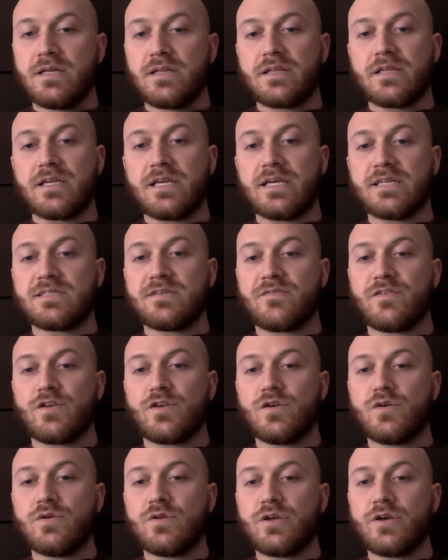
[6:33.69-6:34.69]
The needs of the
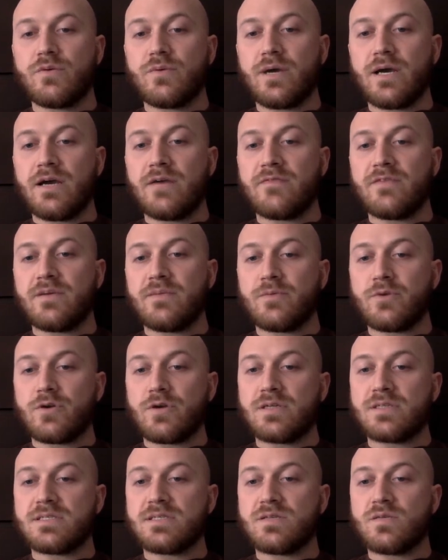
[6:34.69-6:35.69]
newly arrived
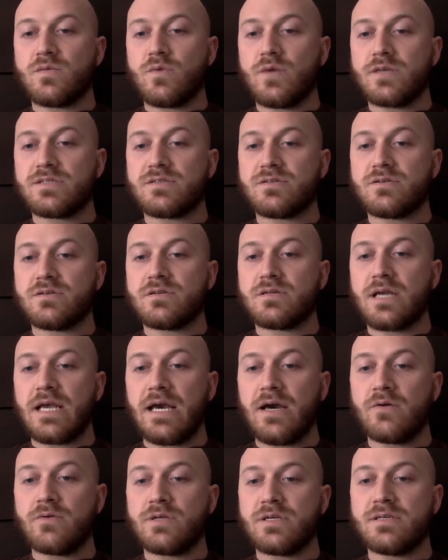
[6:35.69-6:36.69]
immigrants in the western
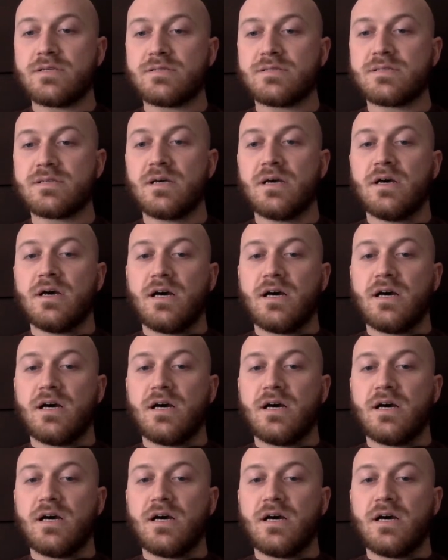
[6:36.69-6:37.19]
counties